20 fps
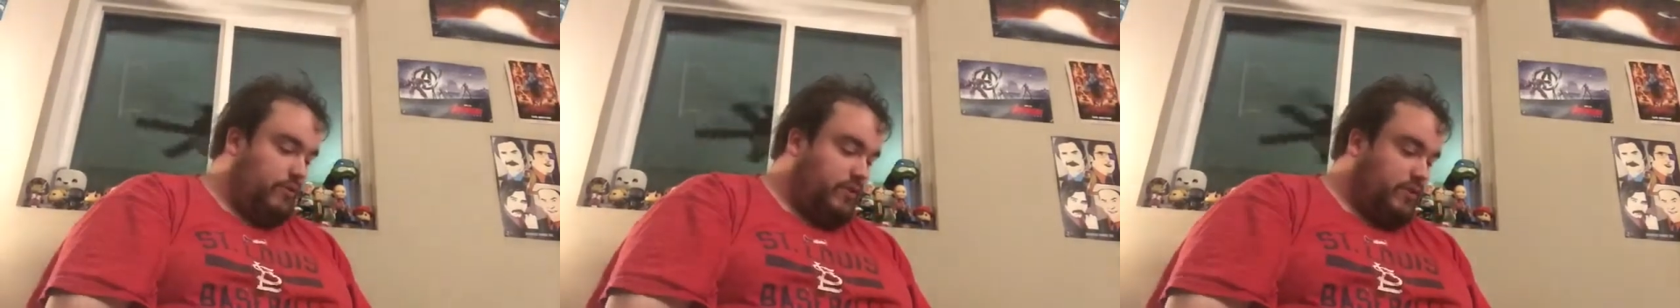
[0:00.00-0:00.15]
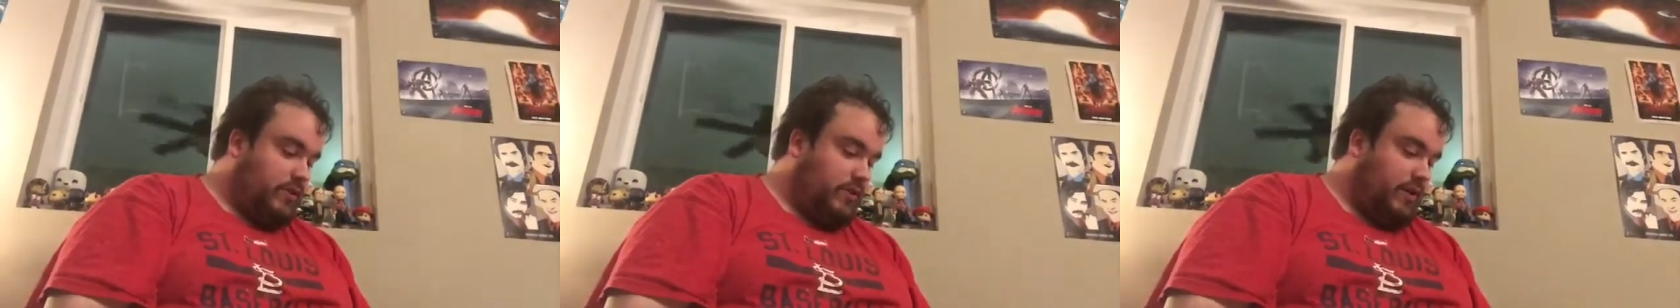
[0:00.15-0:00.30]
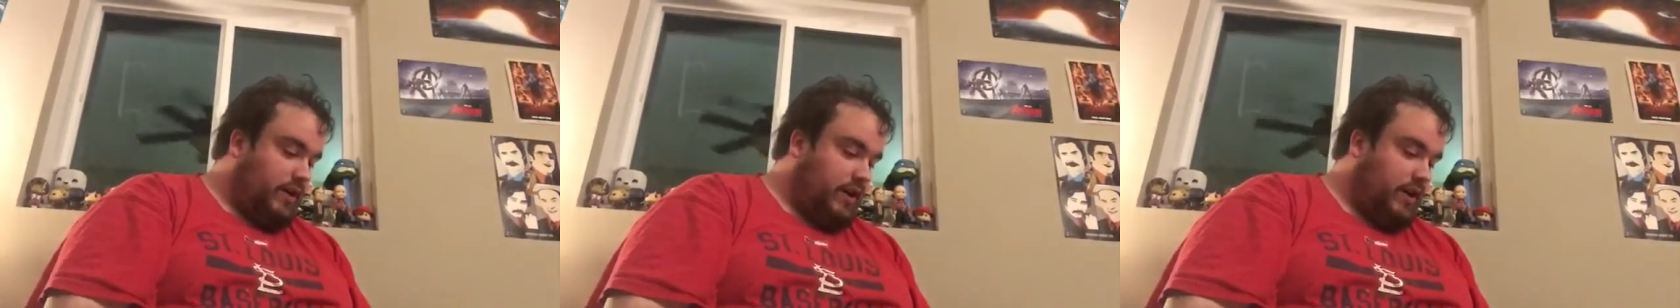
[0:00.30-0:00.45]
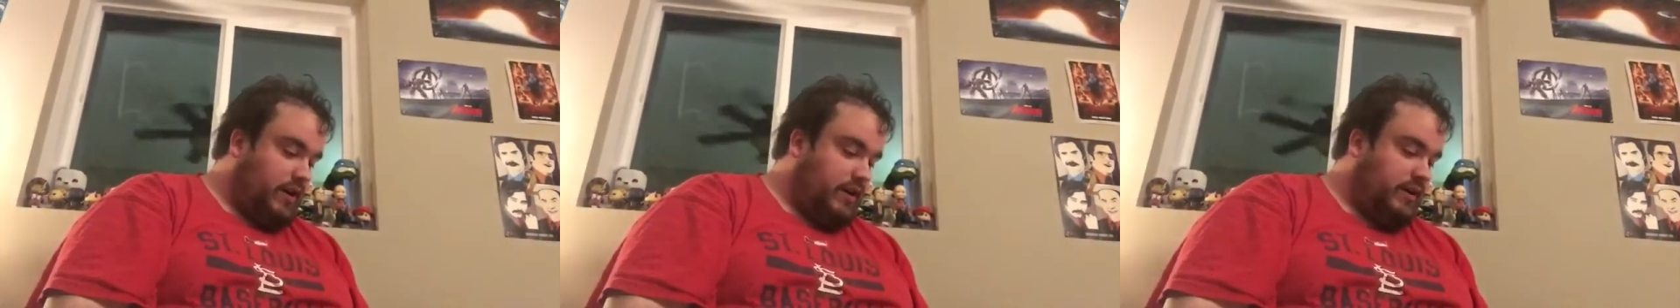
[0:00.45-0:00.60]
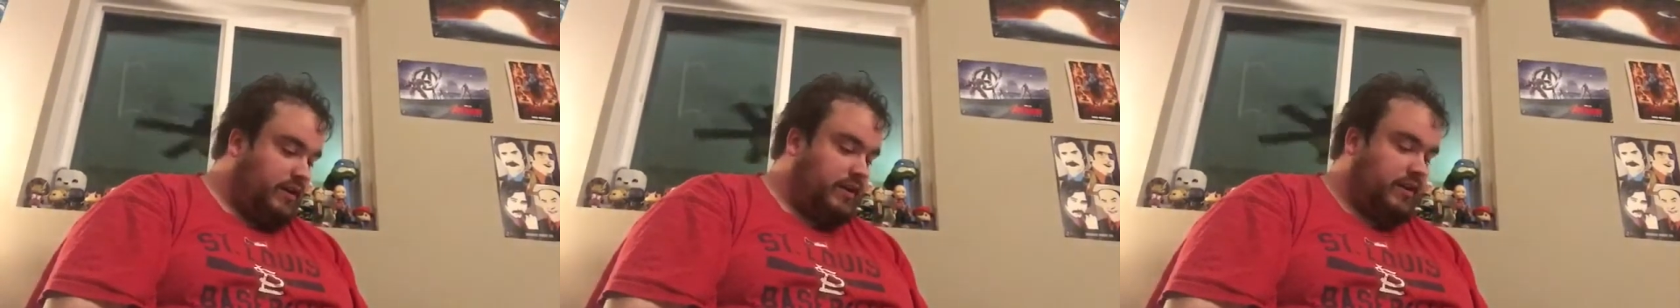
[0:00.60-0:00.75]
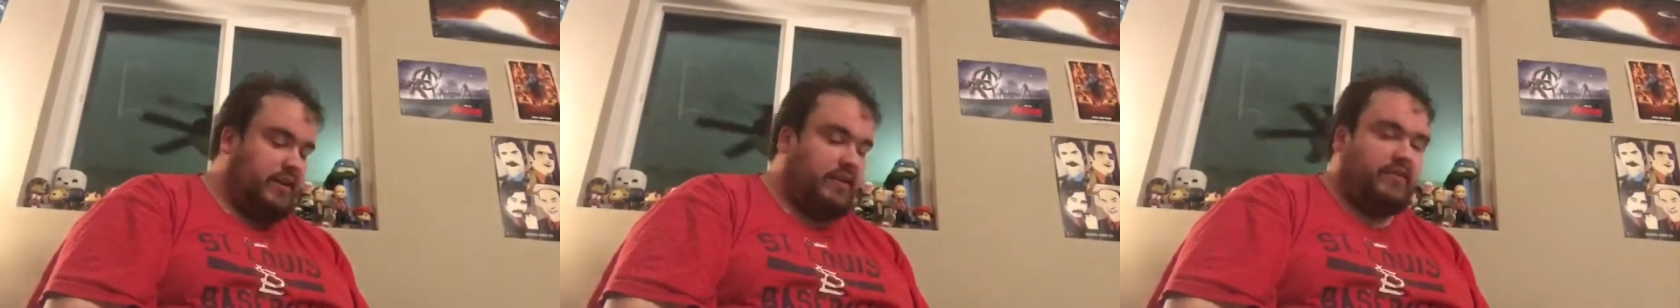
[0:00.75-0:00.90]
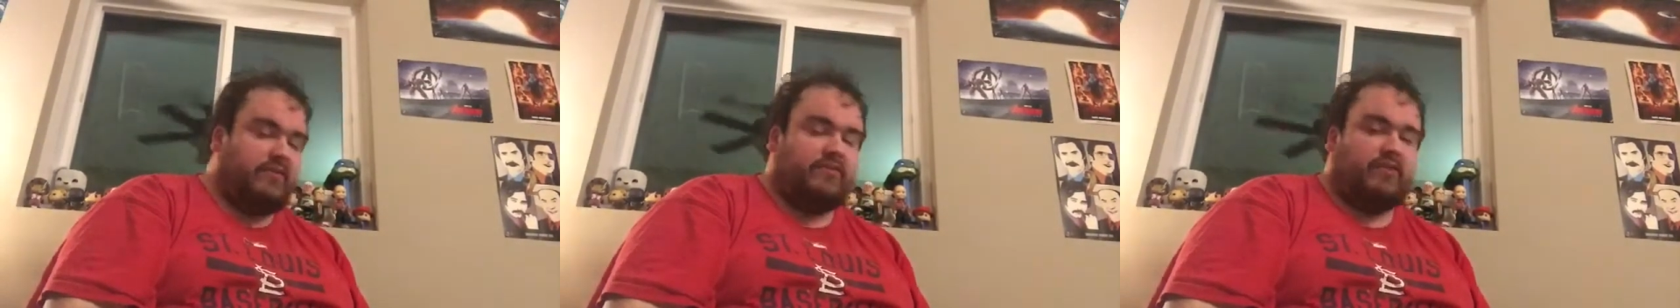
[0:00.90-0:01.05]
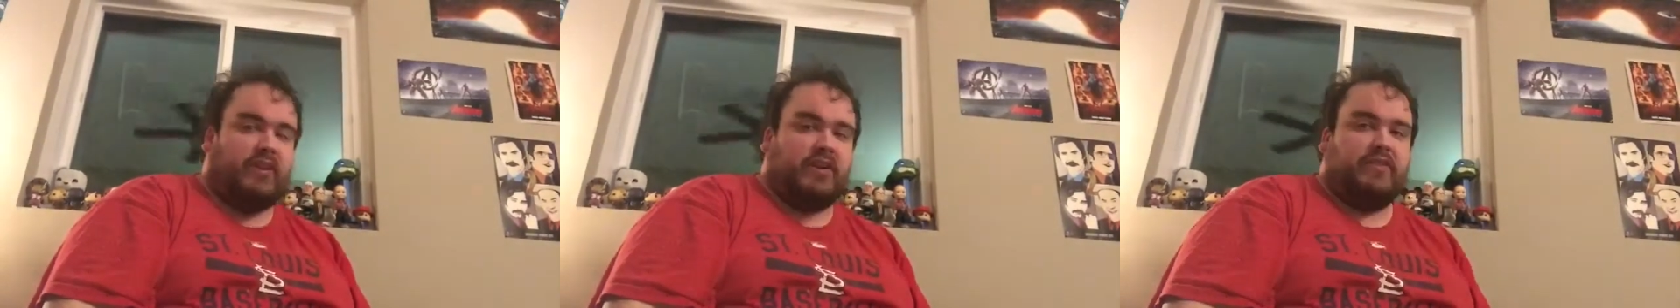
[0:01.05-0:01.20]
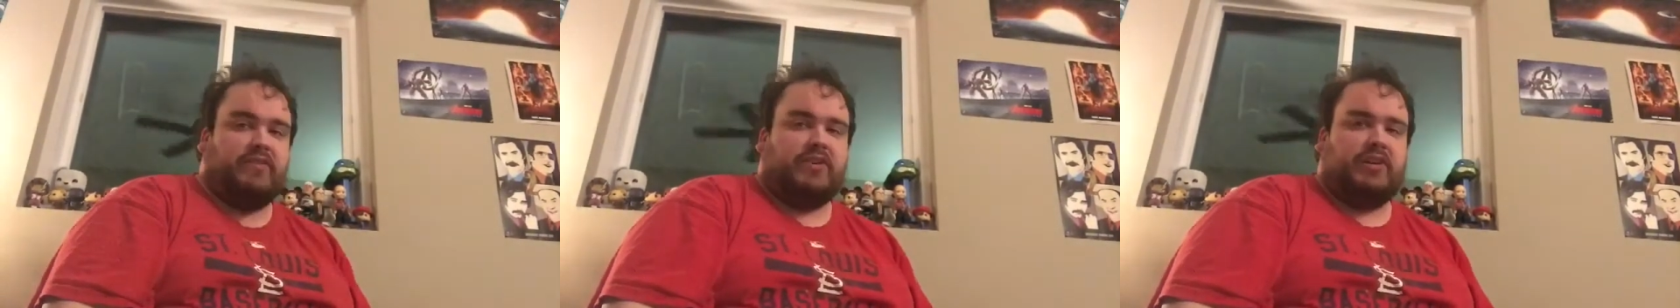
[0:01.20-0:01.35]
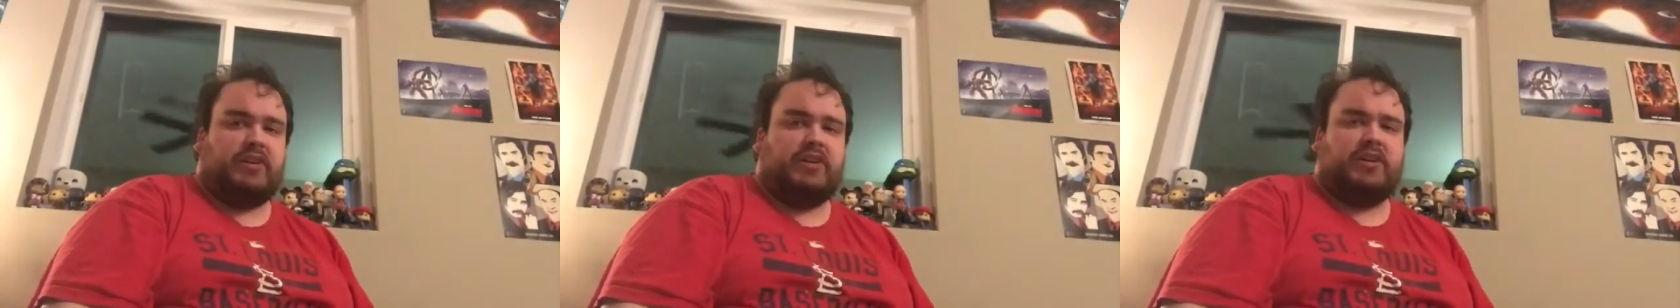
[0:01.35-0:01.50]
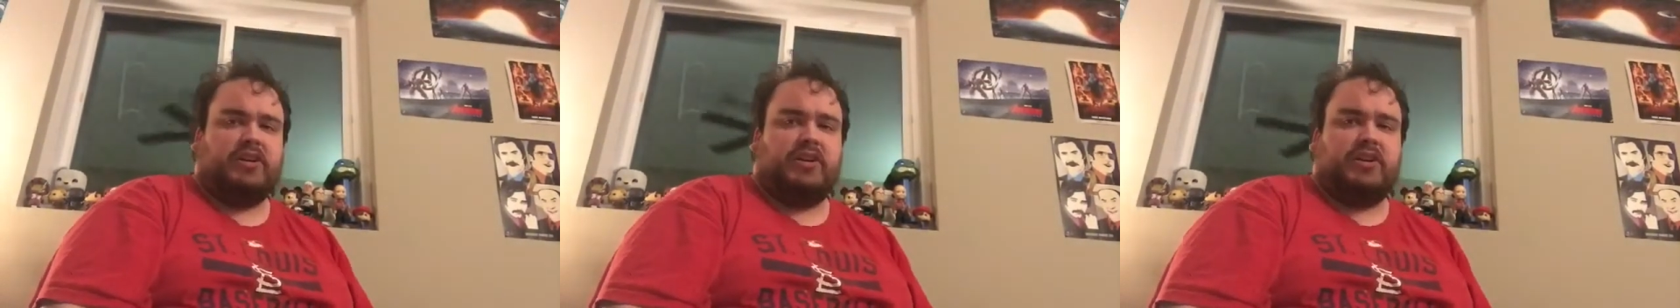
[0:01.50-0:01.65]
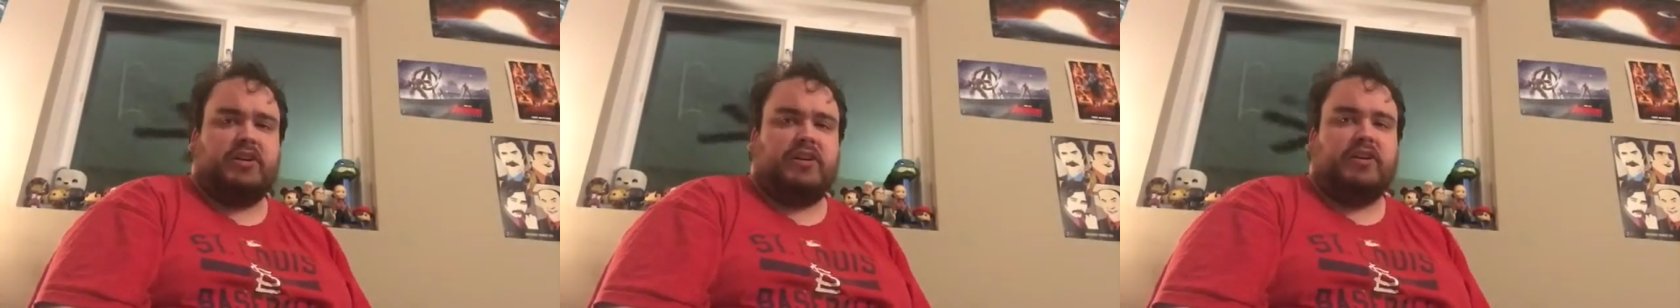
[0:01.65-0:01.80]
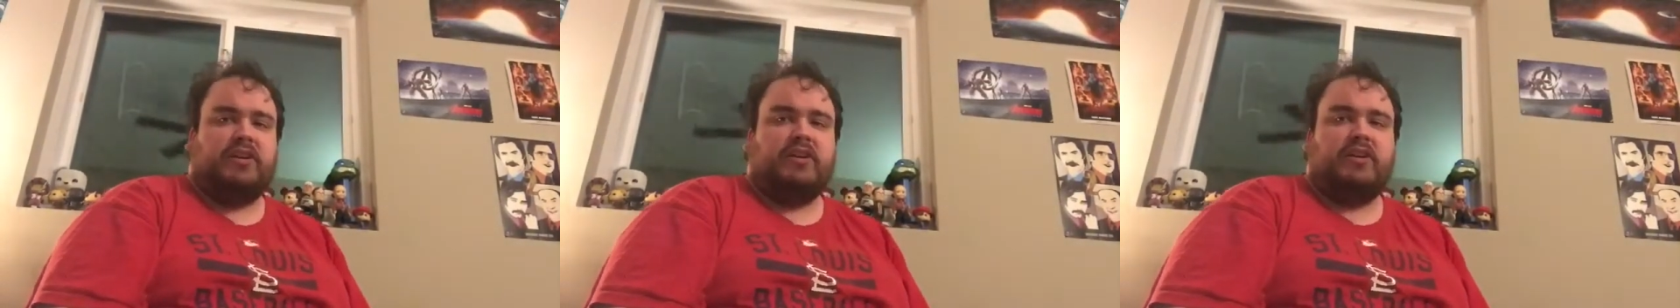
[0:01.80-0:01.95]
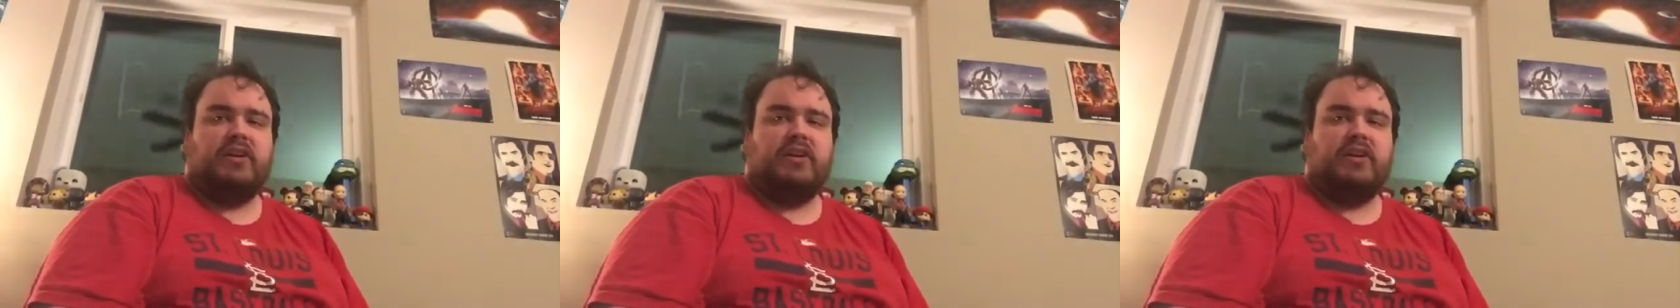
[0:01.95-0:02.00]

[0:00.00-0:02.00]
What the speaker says: the croc is very, very good.